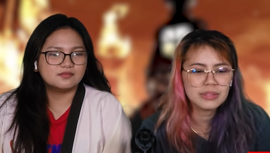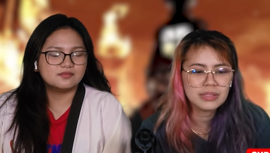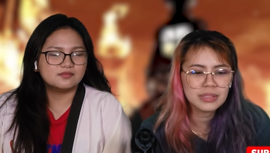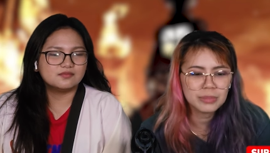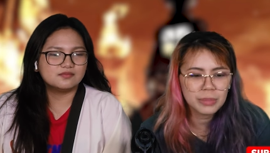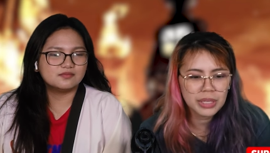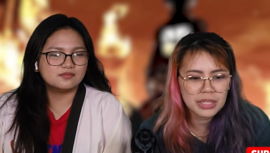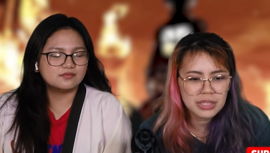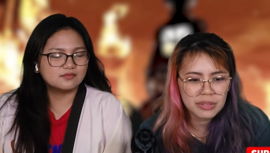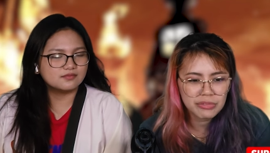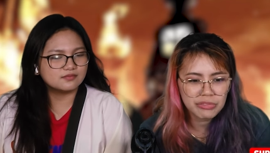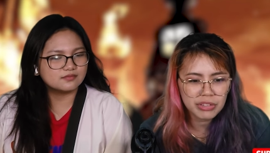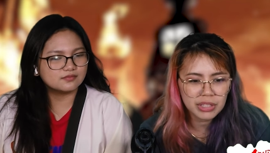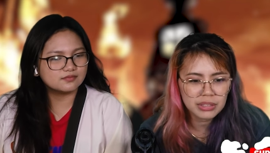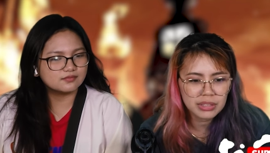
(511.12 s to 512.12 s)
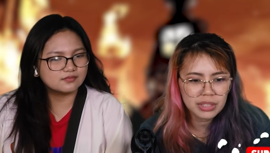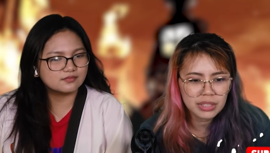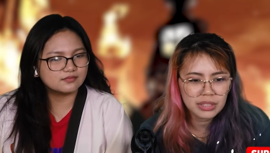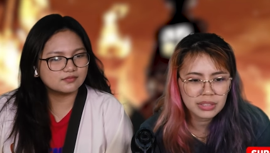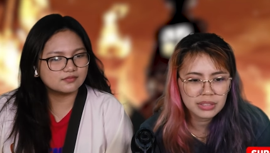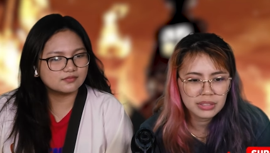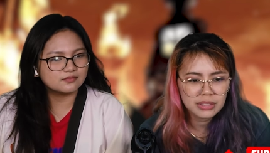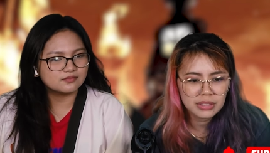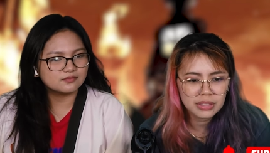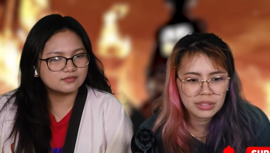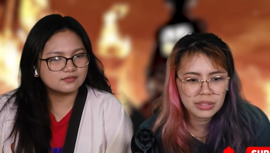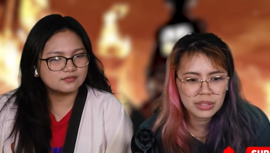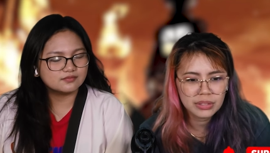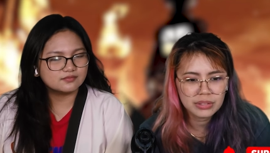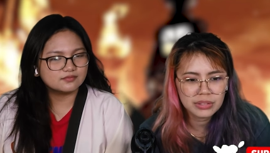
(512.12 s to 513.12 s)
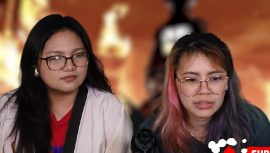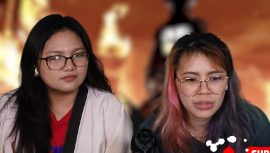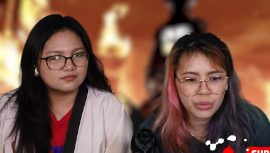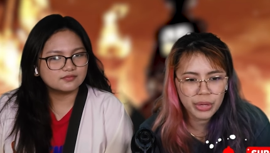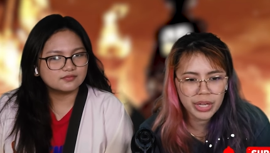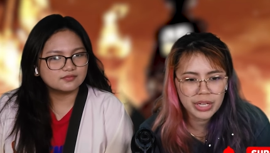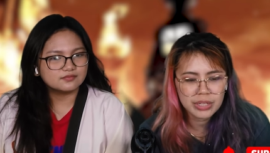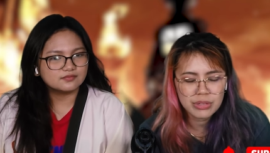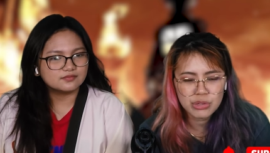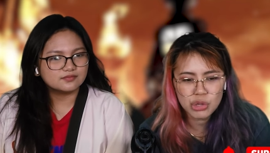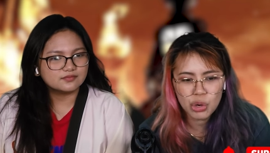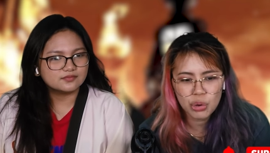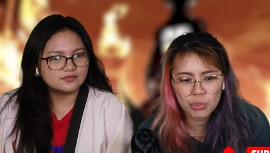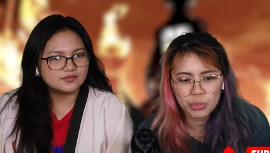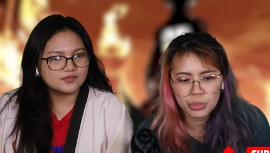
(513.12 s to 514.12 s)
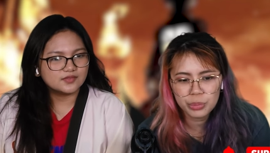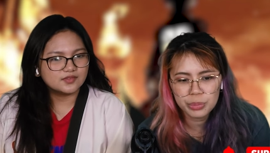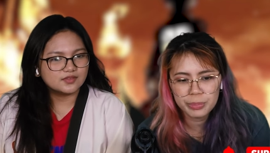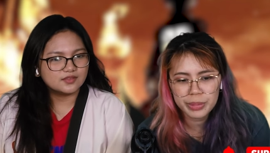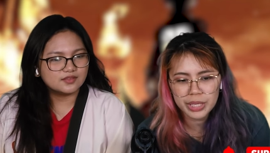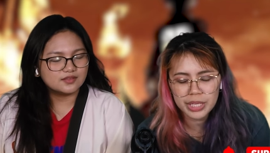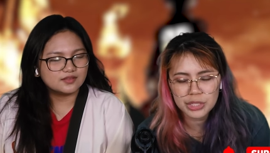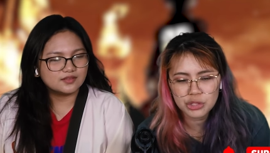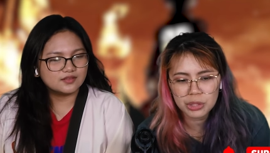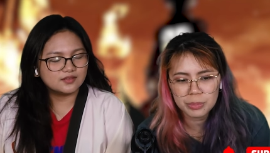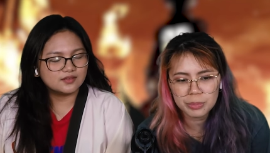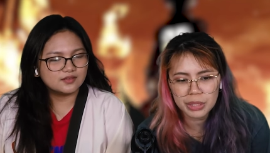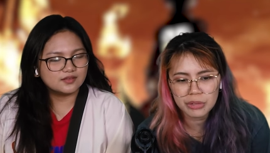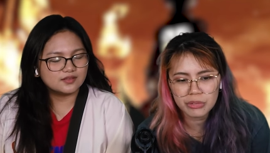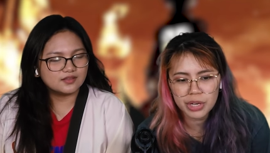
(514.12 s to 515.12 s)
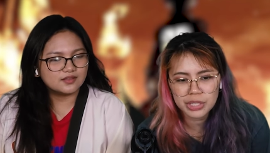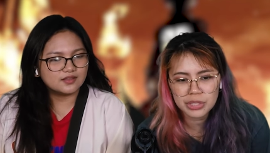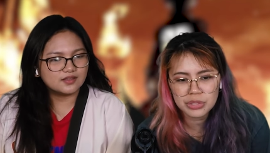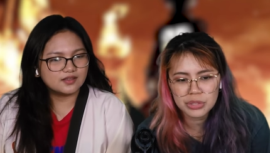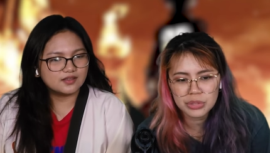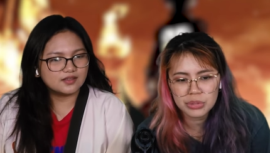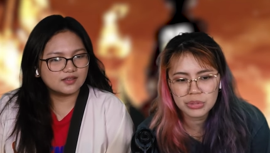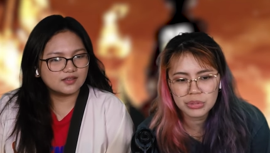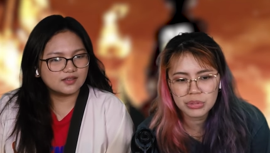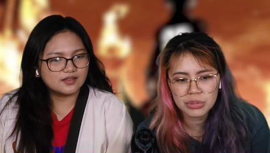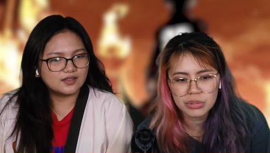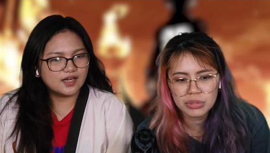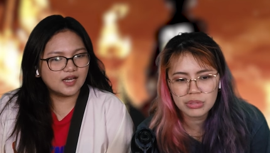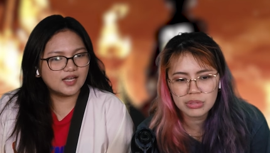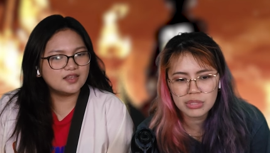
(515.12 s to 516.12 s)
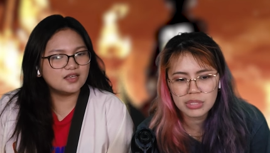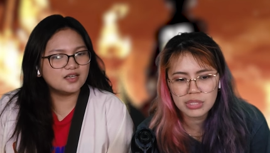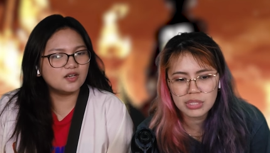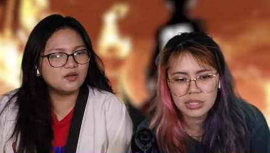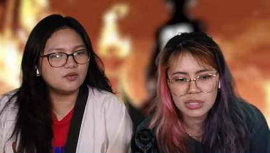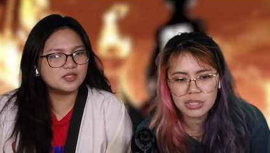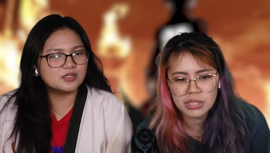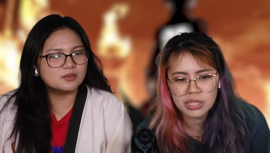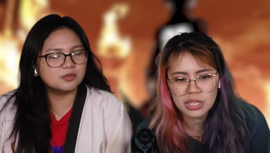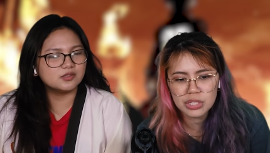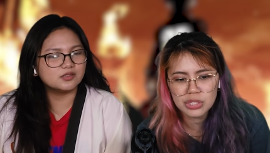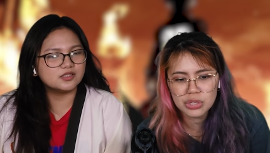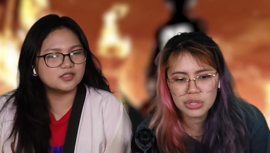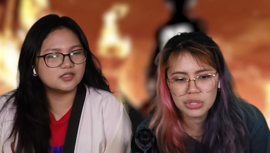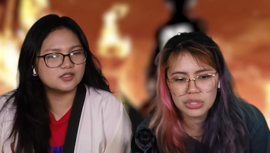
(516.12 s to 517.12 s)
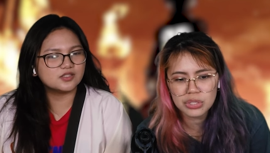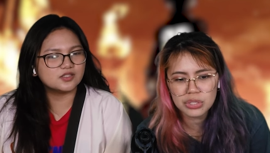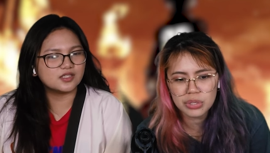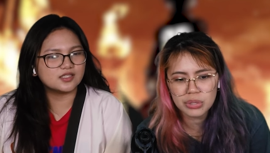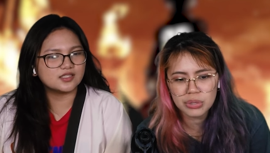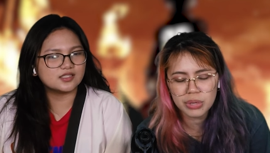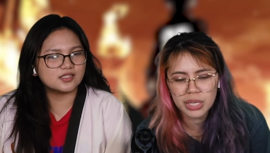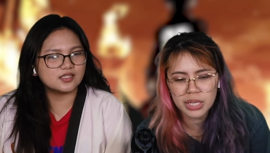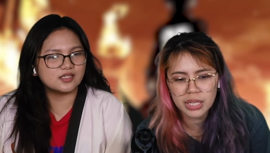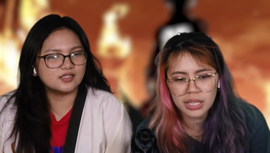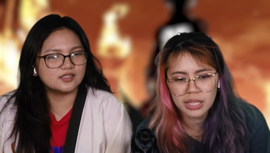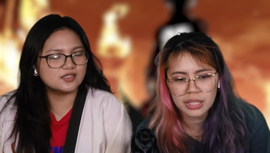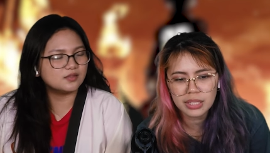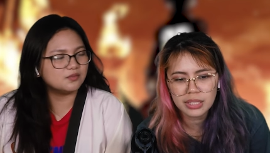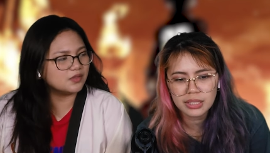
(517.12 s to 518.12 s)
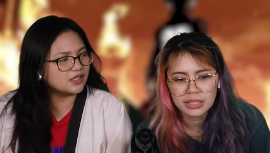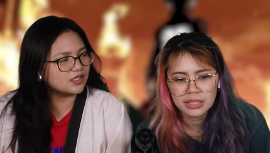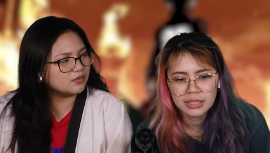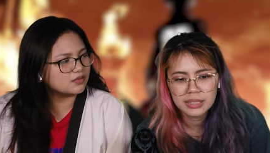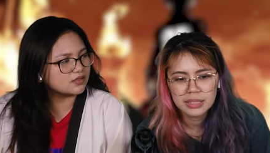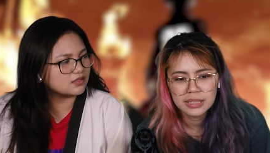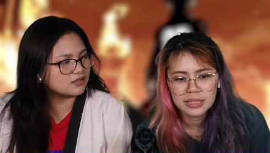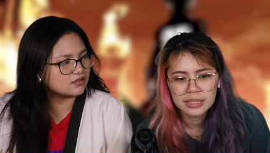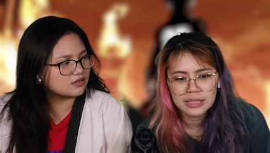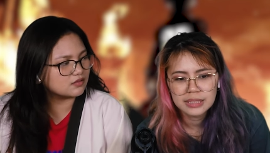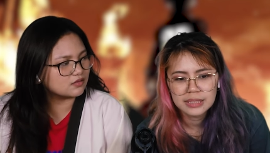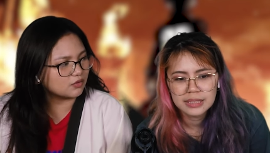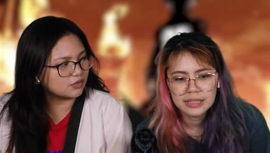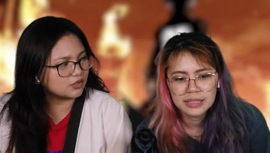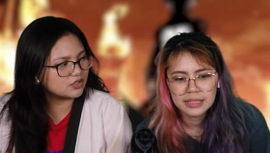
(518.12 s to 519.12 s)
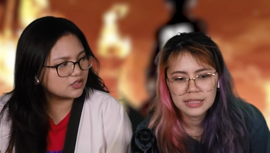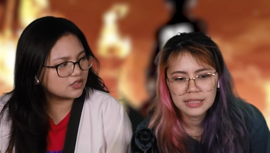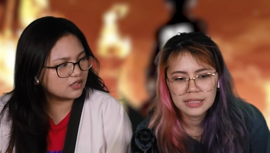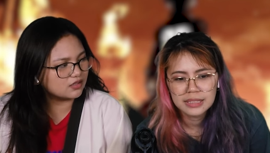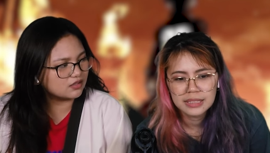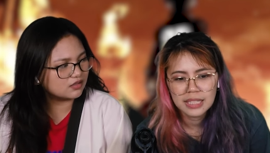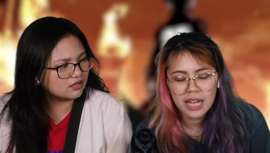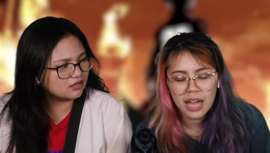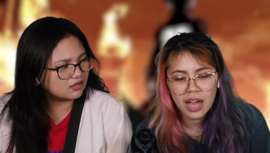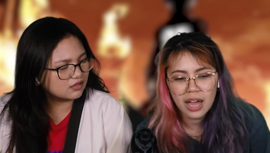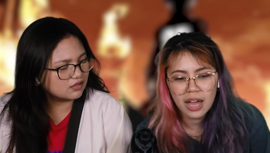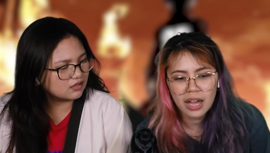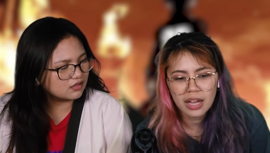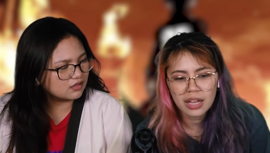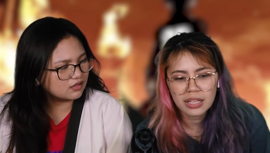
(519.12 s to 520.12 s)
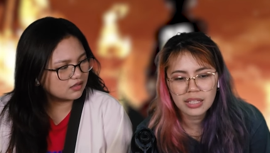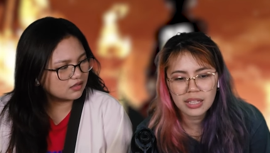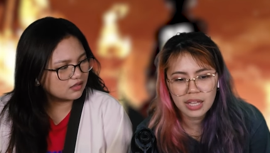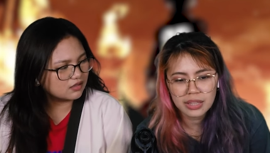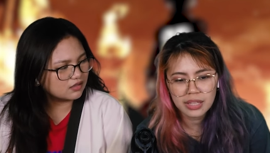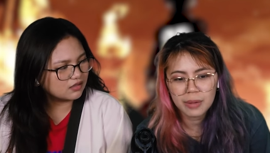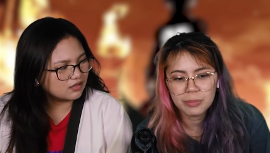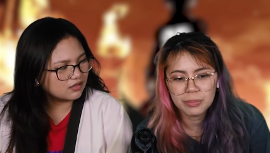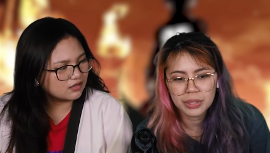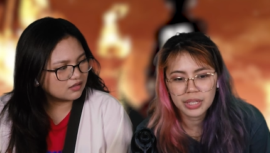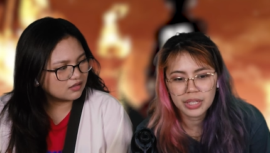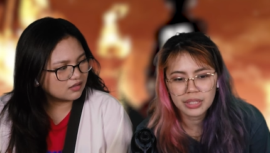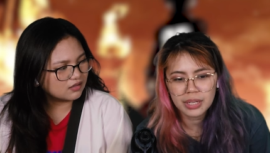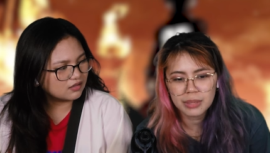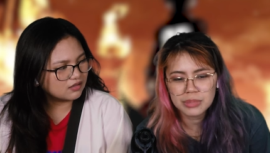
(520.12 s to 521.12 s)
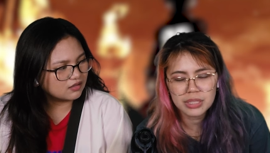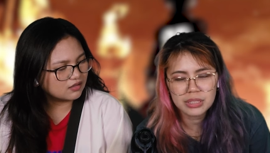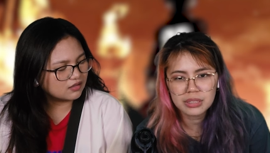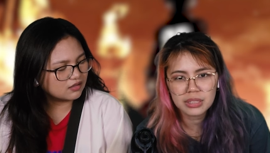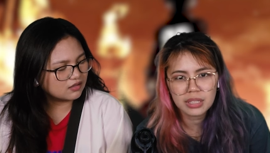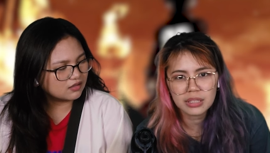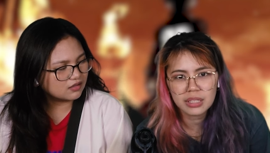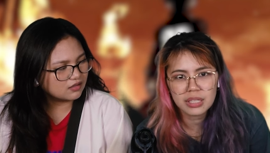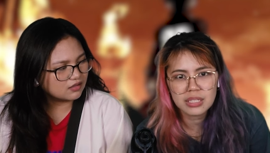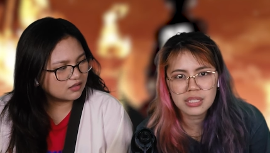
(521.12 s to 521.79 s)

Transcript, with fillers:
Speaker 1: a mixy feely. You know. Okay, so we will be jumping right to.
Speaker 2: I think I know what spoiler you're trying to say. Is it when he was tortured?
Speaker 1: Yeah, that part. I'm just not gonna say